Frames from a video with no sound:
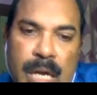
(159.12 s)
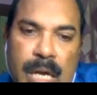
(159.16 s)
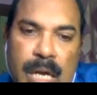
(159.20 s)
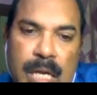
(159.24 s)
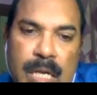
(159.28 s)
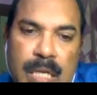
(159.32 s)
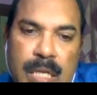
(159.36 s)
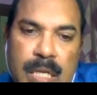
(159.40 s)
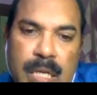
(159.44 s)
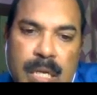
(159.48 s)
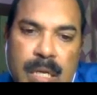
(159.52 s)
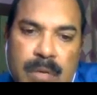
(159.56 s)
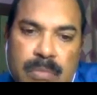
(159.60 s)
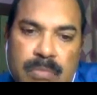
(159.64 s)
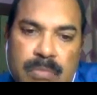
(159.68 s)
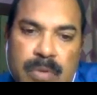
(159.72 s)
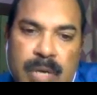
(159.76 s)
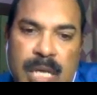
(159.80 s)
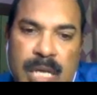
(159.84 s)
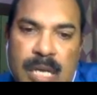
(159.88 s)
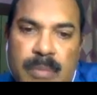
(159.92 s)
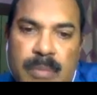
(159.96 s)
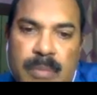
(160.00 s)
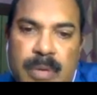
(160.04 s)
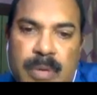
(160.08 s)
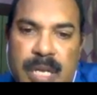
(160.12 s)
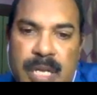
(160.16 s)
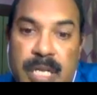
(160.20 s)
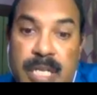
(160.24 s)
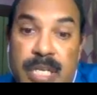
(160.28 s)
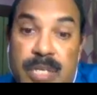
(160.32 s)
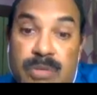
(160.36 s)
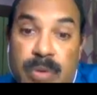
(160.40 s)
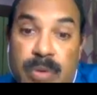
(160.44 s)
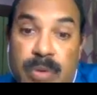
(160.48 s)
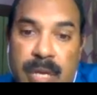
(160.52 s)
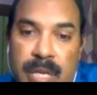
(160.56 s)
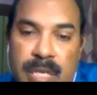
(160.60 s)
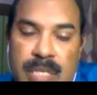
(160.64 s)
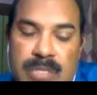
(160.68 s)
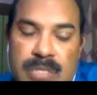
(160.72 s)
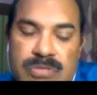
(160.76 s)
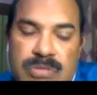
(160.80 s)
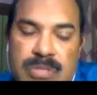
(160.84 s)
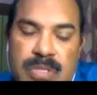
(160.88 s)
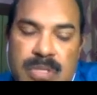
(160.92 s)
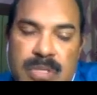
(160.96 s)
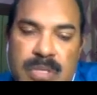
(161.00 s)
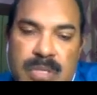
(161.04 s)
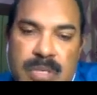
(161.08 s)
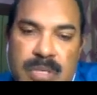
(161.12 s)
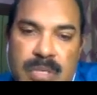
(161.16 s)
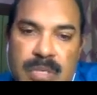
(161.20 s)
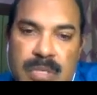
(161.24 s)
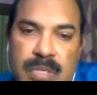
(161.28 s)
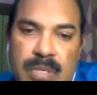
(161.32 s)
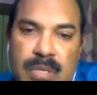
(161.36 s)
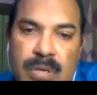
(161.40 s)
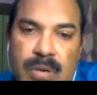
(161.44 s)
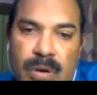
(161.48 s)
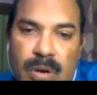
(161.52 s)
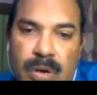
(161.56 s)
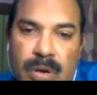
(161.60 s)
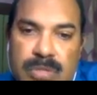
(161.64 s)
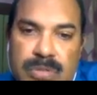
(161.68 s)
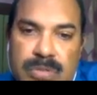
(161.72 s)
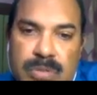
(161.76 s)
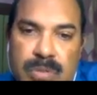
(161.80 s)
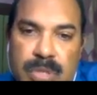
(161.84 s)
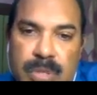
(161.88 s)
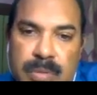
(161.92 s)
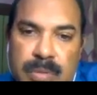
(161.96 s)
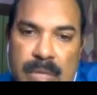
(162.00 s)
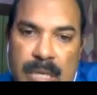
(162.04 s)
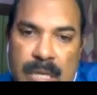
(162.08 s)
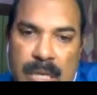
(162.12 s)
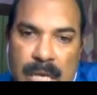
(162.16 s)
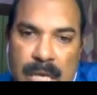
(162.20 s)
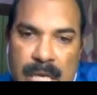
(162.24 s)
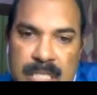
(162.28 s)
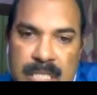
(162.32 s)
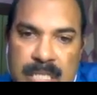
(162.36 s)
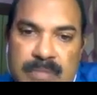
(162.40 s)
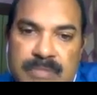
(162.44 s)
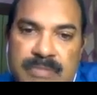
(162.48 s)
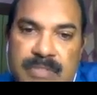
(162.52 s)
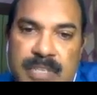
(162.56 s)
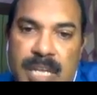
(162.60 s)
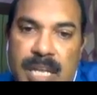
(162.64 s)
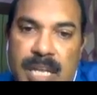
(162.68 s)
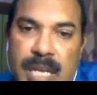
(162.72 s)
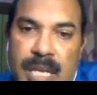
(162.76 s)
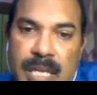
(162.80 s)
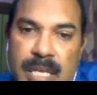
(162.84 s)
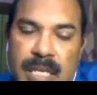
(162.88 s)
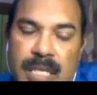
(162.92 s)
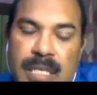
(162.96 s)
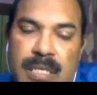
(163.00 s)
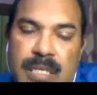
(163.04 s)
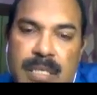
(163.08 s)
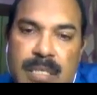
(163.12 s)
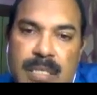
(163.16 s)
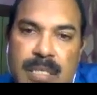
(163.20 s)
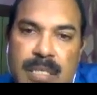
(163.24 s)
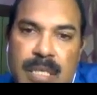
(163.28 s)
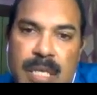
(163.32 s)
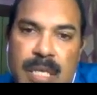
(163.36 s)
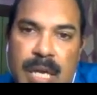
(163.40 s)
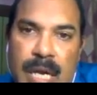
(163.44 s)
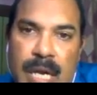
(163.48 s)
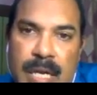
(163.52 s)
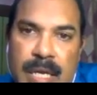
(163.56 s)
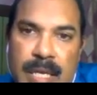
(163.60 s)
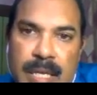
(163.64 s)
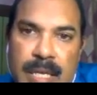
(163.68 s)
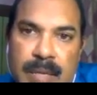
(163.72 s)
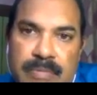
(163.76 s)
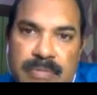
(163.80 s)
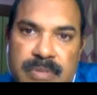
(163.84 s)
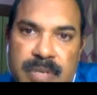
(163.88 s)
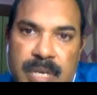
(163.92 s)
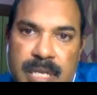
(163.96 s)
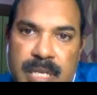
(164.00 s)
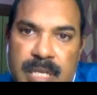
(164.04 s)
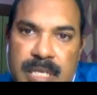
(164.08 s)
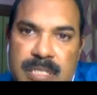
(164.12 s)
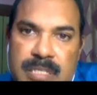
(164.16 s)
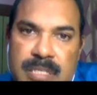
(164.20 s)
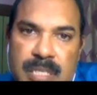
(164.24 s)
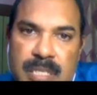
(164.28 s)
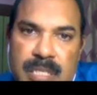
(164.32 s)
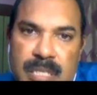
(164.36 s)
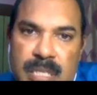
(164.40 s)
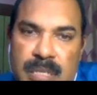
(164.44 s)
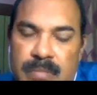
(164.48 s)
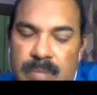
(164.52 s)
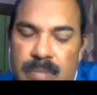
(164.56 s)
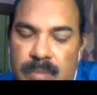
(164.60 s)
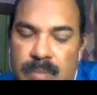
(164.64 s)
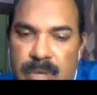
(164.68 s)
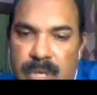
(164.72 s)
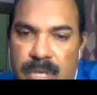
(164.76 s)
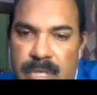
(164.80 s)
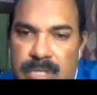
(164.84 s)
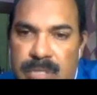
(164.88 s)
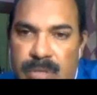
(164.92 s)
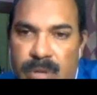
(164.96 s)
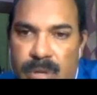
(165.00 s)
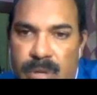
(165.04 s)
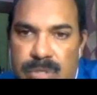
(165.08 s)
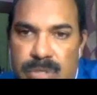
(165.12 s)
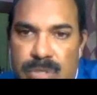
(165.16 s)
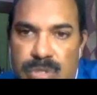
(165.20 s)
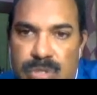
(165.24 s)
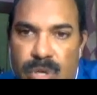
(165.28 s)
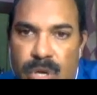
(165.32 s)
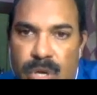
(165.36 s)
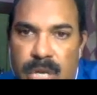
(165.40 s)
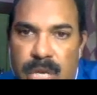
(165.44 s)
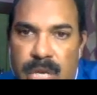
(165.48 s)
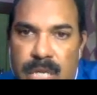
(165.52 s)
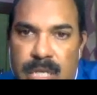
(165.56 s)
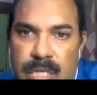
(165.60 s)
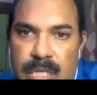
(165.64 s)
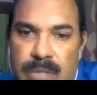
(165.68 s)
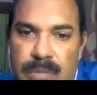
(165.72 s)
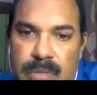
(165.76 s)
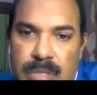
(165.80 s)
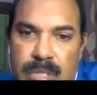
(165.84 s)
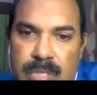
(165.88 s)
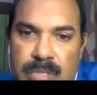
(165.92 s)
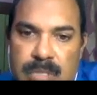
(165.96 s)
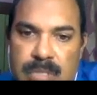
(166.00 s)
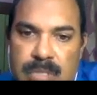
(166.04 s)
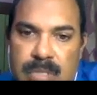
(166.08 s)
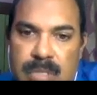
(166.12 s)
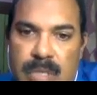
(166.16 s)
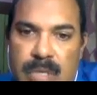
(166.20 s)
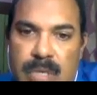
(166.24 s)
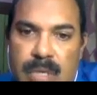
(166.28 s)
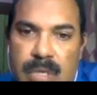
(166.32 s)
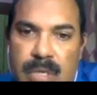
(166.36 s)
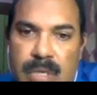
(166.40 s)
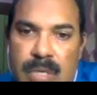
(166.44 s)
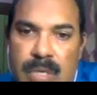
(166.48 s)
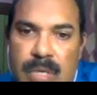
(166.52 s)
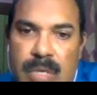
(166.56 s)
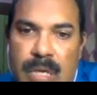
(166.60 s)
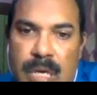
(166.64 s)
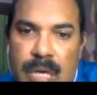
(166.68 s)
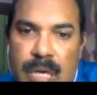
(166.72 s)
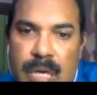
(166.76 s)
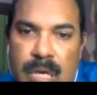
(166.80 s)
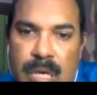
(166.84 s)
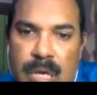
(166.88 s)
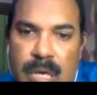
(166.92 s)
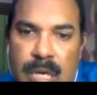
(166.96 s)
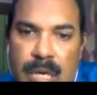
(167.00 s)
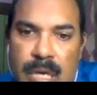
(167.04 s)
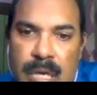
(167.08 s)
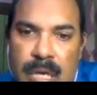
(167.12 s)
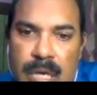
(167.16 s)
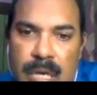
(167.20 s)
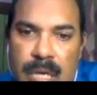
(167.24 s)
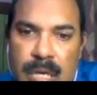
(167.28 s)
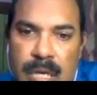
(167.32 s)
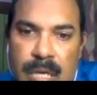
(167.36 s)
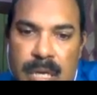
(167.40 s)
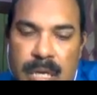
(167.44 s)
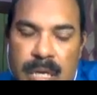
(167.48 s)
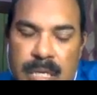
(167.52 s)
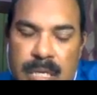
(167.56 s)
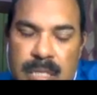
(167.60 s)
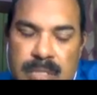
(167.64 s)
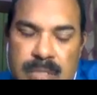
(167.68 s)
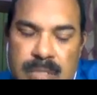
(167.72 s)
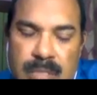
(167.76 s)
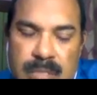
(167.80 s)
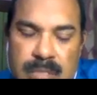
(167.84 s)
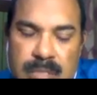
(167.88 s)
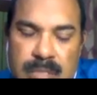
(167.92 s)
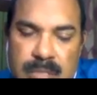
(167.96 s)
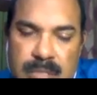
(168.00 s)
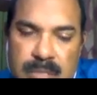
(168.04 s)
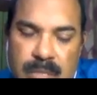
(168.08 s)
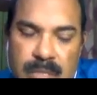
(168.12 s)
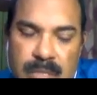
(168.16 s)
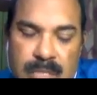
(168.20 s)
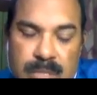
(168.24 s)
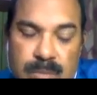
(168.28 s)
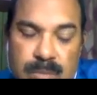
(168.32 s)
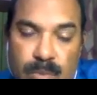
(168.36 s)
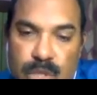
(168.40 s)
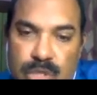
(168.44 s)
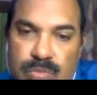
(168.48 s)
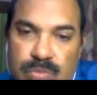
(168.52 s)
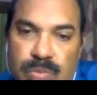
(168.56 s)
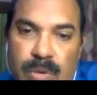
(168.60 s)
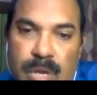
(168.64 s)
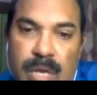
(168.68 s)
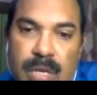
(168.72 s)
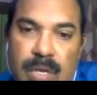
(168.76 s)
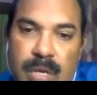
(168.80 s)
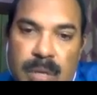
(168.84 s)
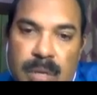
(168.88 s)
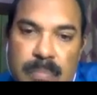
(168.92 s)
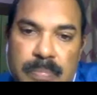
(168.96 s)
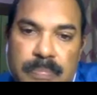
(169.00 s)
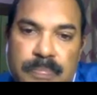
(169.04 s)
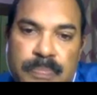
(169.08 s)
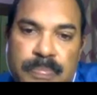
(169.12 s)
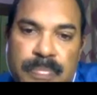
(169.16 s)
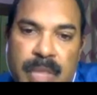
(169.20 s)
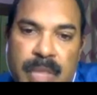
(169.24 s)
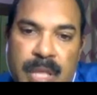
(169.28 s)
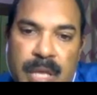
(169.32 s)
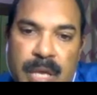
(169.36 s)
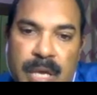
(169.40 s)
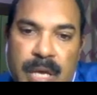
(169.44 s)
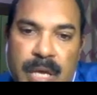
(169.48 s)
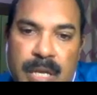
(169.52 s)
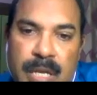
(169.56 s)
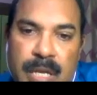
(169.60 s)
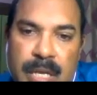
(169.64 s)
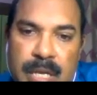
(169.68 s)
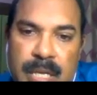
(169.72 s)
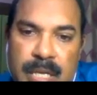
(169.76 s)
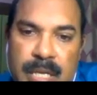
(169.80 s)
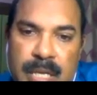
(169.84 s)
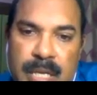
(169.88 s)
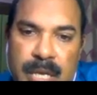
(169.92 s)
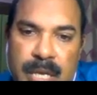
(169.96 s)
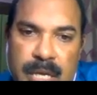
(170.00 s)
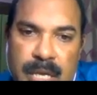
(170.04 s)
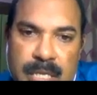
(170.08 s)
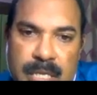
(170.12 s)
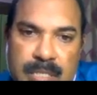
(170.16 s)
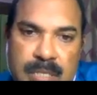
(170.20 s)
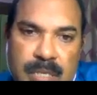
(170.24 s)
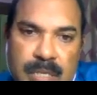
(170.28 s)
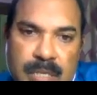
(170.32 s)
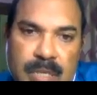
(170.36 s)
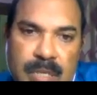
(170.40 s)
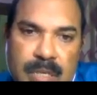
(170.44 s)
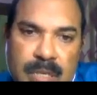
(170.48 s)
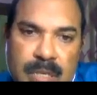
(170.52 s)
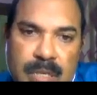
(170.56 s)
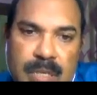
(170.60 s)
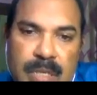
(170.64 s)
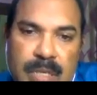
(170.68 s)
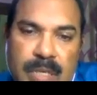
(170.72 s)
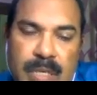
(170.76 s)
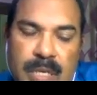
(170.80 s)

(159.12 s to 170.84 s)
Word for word: and uh, wherever any queries also you can ask freely and if any senior member is also joining to this uh, his suggestion is most welcome and any addition